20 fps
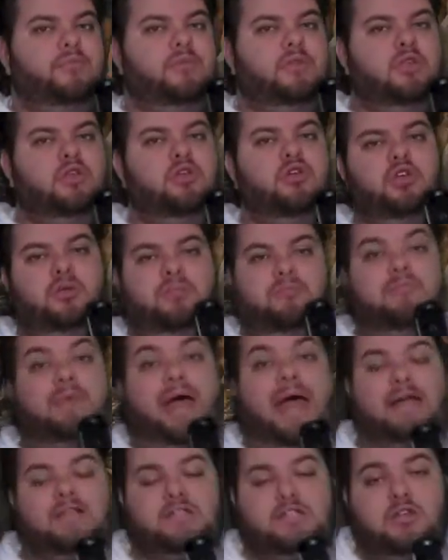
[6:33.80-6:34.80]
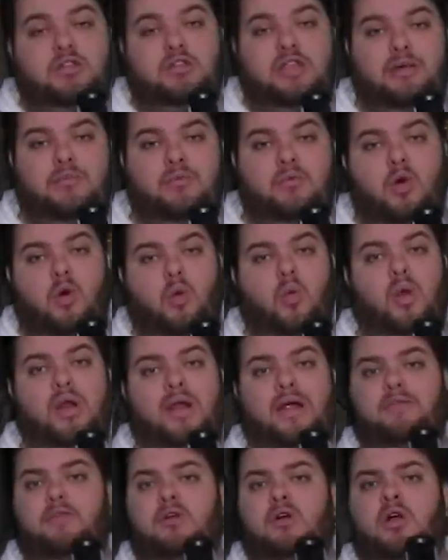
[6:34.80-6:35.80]
You can master them or
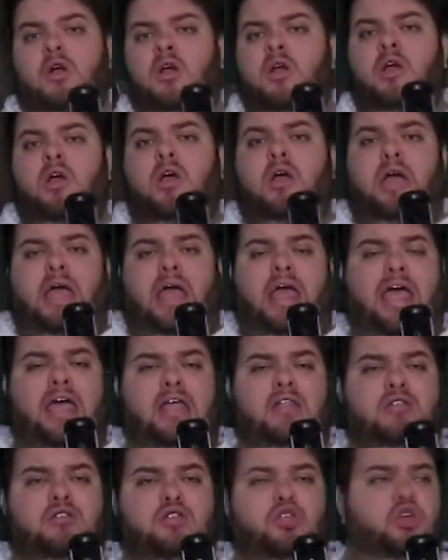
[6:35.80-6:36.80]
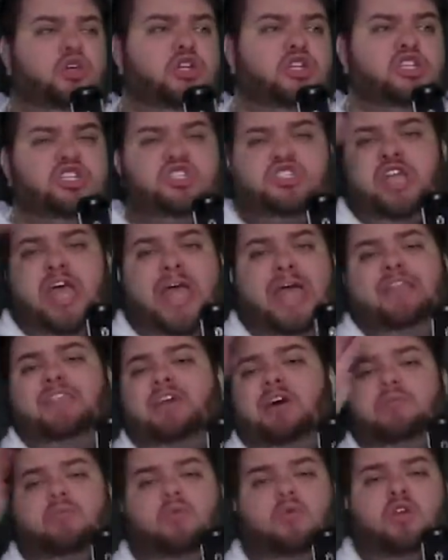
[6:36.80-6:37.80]
whatever, and you can just take
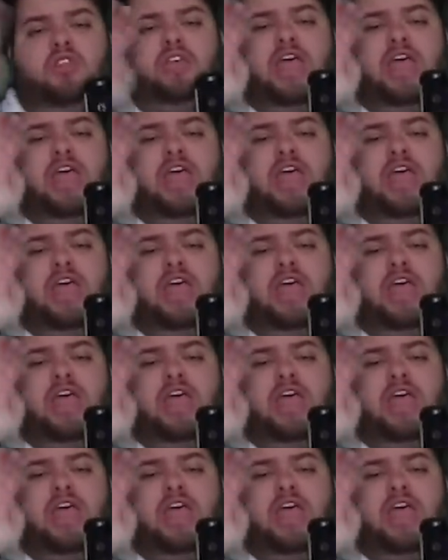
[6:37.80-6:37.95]
them with